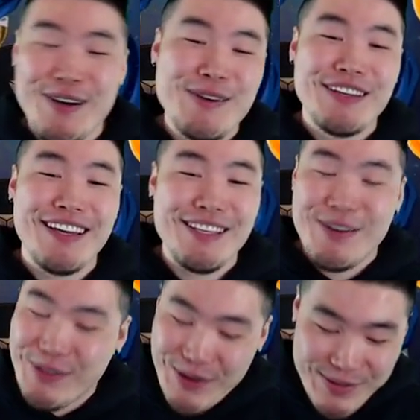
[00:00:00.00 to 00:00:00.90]
Okay,
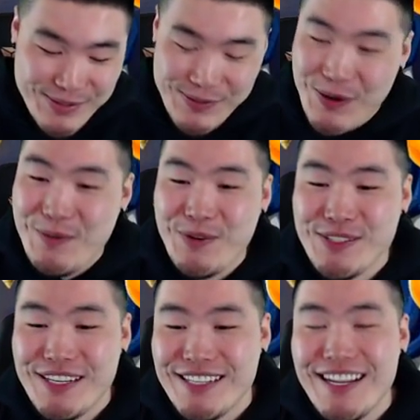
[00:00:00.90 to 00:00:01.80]
yo, those normals
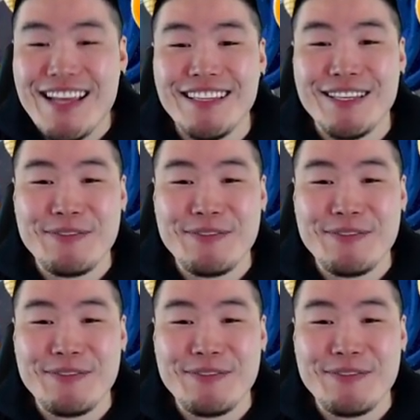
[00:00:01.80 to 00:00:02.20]
are deadly,